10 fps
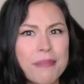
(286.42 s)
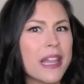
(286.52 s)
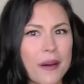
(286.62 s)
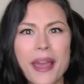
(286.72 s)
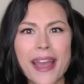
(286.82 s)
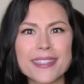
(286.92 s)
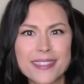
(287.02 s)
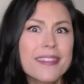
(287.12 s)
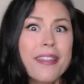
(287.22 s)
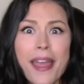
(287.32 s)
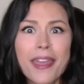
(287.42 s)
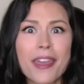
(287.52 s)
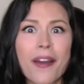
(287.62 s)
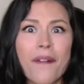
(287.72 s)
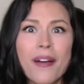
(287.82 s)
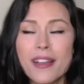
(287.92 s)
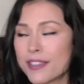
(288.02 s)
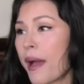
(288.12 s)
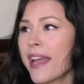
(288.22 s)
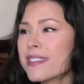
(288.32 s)
pillowcase. Thank you.
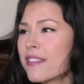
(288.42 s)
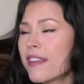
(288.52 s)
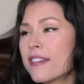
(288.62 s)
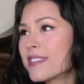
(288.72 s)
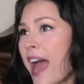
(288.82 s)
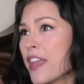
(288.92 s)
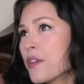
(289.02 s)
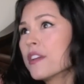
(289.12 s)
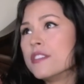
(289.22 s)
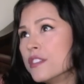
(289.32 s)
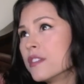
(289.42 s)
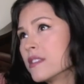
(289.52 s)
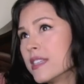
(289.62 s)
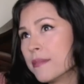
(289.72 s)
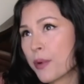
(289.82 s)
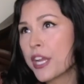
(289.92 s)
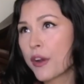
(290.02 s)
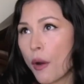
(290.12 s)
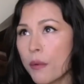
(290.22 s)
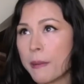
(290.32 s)
So I guess if there's that, you could just bring
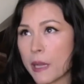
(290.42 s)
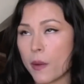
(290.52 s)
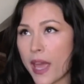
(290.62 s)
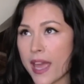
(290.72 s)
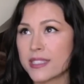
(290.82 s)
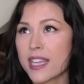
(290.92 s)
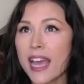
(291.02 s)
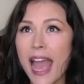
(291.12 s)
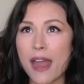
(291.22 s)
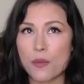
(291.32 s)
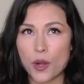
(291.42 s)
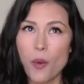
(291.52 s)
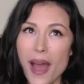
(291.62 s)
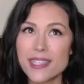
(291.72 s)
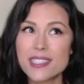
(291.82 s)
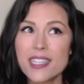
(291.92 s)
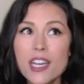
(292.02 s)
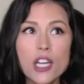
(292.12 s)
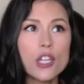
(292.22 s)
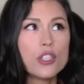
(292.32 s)
your own pillowcase and request
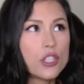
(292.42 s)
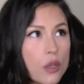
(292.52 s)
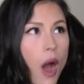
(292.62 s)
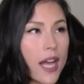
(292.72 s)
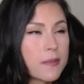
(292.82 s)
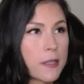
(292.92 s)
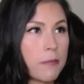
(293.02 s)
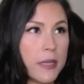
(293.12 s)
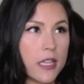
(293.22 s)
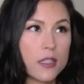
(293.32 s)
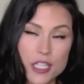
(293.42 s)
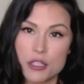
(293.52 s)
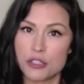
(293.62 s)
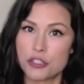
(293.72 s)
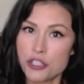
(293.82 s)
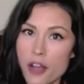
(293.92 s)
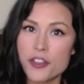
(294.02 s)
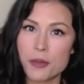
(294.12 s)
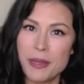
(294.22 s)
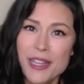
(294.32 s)
2 hospital pillows that you can shove
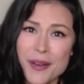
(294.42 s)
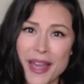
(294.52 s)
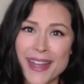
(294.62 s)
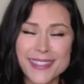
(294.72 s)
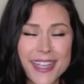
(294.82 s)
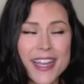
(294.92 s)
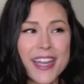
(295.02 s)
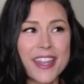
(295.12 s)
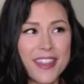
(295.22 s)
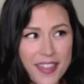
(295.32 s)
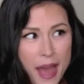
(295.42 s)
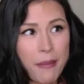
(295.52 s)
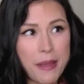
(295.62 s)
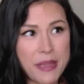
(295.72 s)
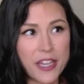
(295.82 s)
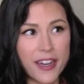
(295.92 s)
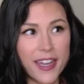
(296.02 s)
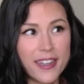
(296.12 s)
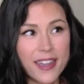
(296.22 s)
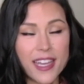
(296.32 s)
in your pillowcase. then that might be
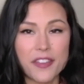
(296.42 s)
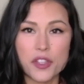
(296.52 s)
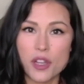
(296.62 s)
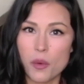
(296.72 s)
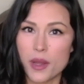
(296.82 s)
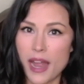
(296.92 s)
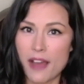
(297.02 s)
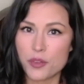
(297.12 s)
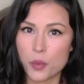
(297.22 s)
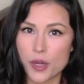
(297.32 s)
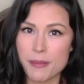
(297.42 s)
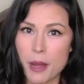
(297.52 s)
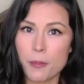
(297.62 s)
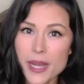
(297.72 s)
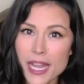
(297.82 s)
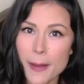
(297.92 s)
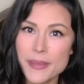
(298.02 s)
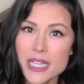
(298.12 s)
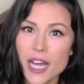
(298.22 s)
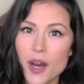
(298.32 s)
good if you don't want to have to worry about bringing a
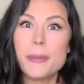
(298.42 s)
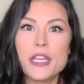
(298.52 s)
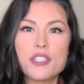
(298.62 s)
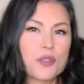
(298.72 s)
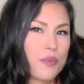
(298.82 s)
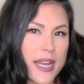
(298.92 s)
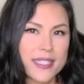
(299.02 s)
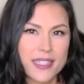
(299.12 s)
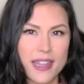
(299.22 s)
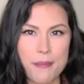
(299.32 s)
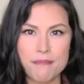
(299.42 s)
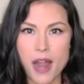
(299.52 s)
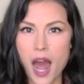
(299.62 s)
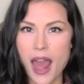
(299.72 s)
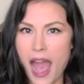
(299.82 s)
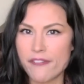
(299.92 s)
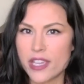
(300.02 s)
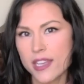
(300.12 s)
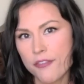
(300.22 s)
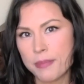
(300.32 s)
pillow, but you just risk them not
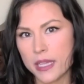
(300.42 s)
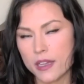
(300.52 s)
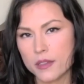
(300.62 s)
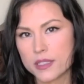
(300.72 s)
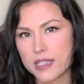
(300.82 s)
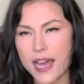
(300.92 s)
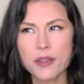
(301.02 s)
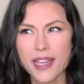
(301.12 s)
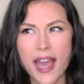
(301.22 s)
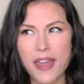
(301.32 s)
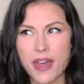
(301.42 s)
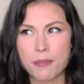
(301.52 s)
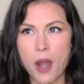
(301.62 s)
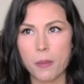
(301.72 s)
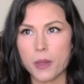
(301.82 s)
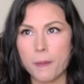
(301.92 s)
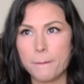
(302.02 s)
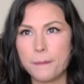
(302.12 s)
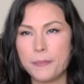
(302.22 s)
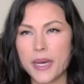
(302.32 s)
having enough pillows. I don't think I had that
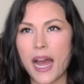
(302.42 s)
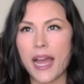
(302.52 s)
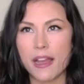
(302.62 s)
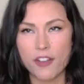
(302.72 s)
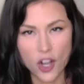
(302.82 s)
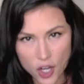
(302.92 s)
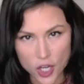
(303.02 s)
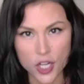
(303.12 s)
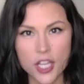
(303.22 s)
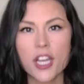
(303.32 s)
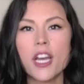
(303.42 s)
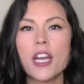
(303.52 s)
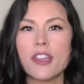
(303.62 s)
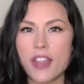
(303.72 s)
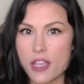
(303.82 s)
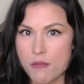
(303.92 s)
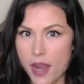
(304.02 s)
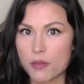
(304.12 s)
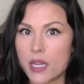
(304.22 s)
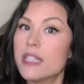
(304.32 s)
problem, but I have heard that you
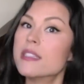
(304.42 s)
might run